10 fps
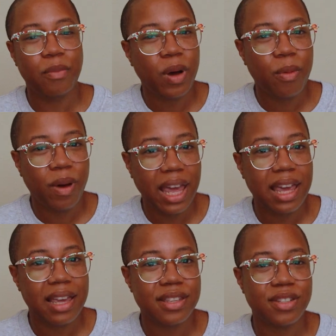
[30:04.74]
In what
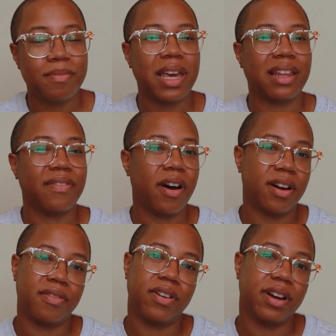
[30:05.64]
ways do you make life
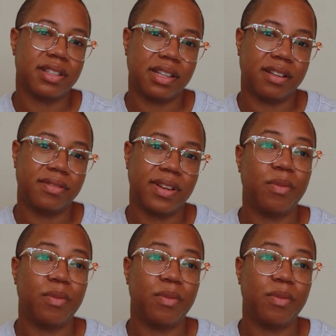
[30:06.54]
harder for yourself?